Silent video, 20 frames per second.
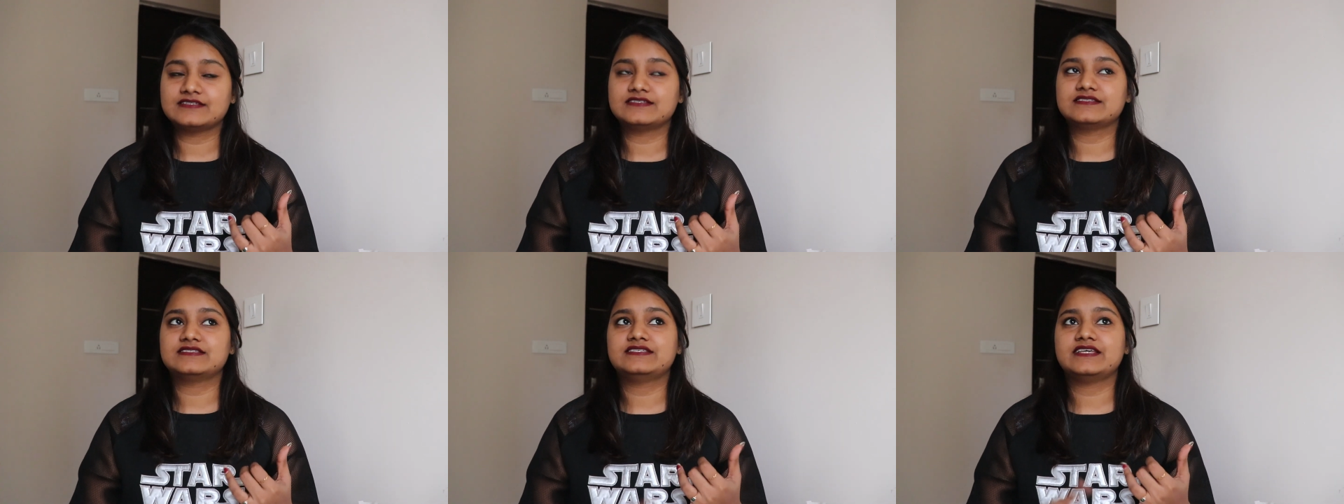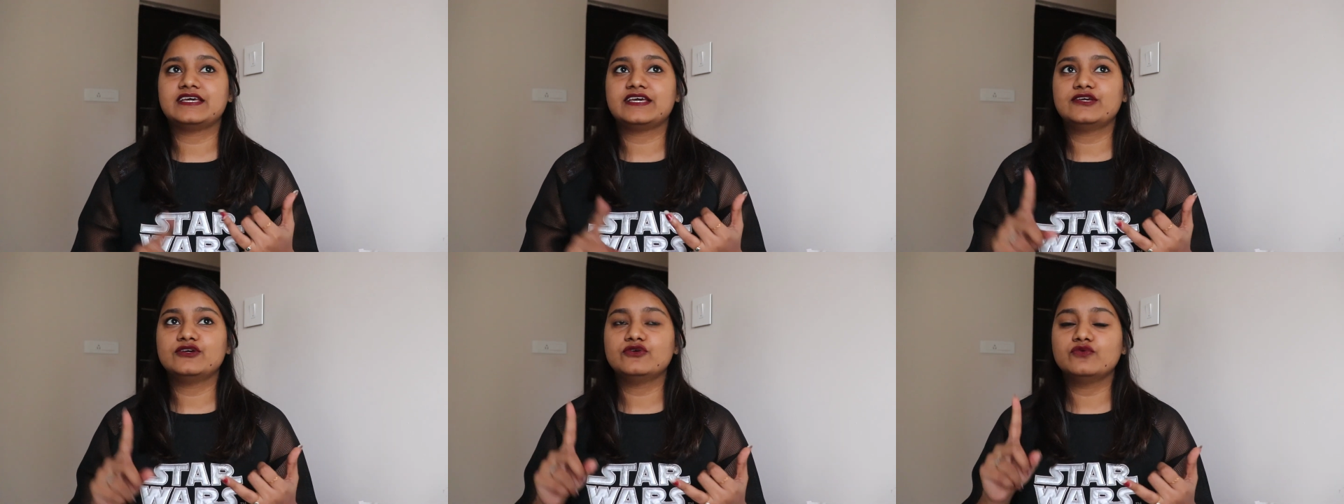
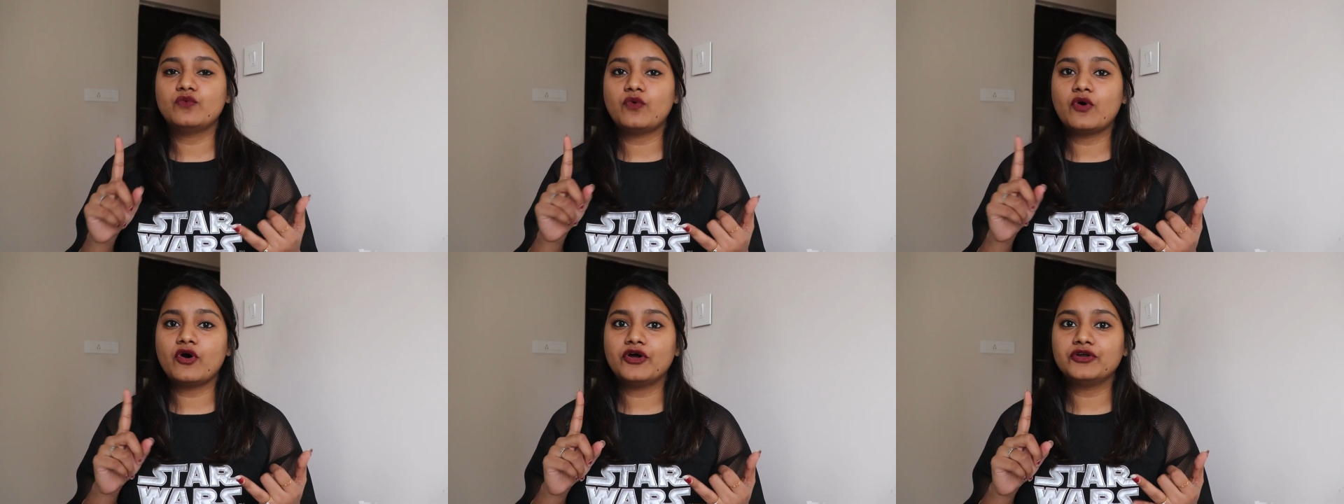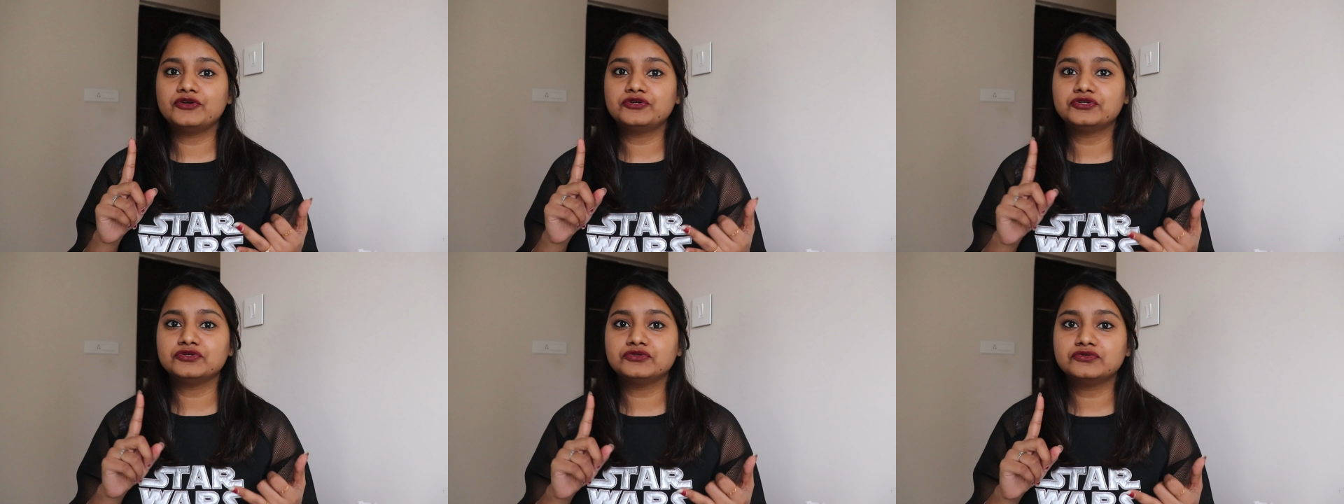Say you
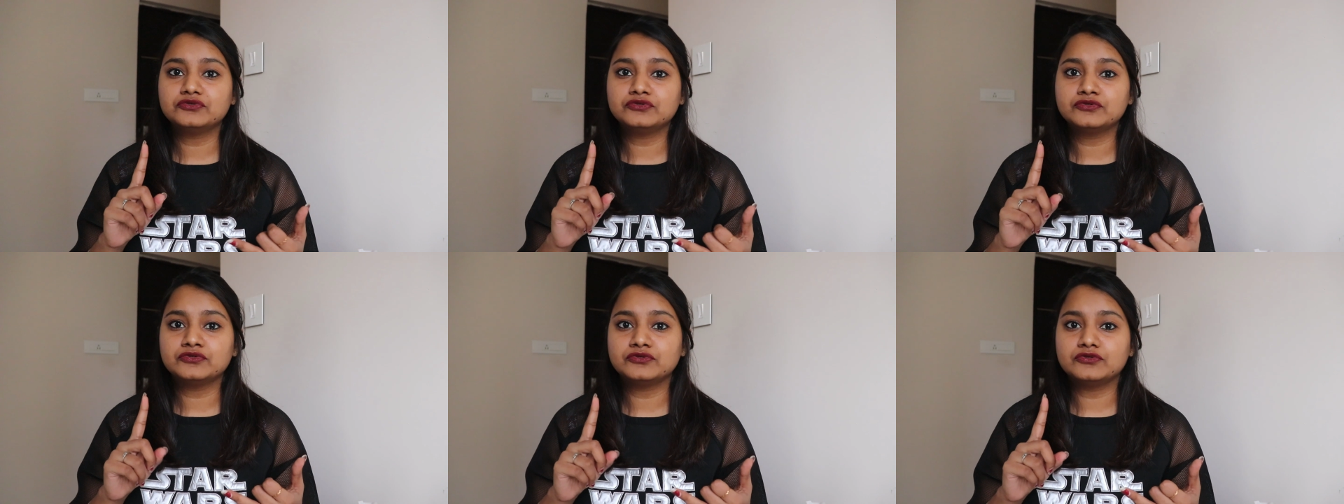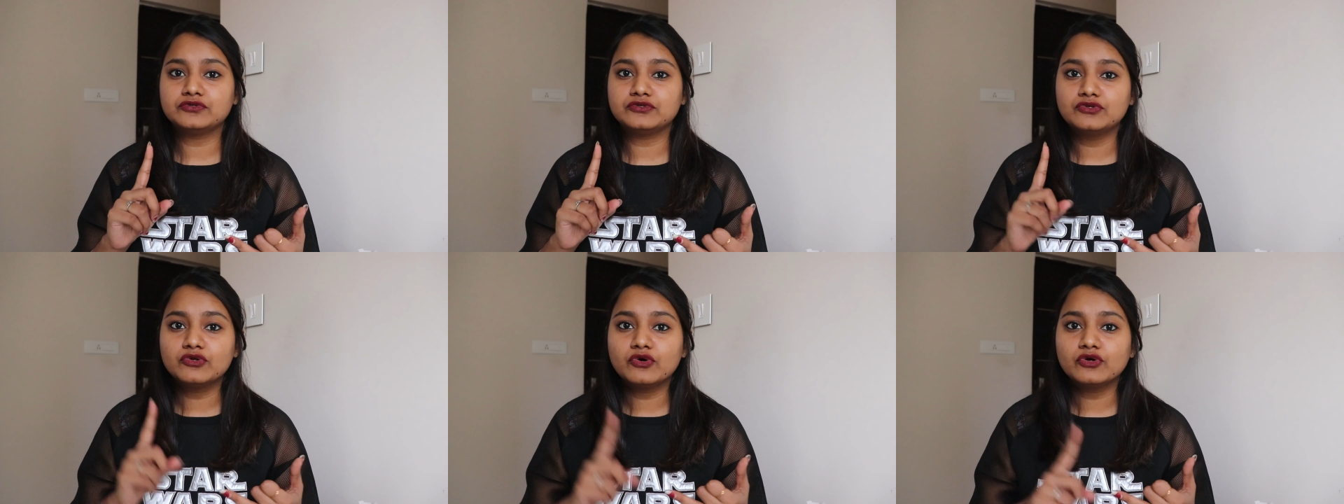want
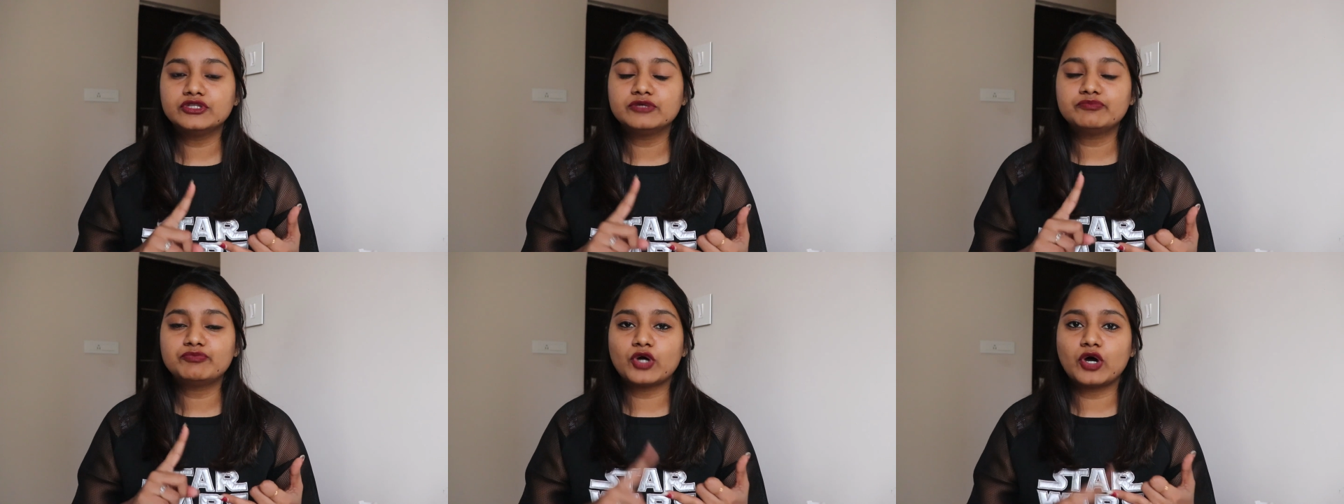to know the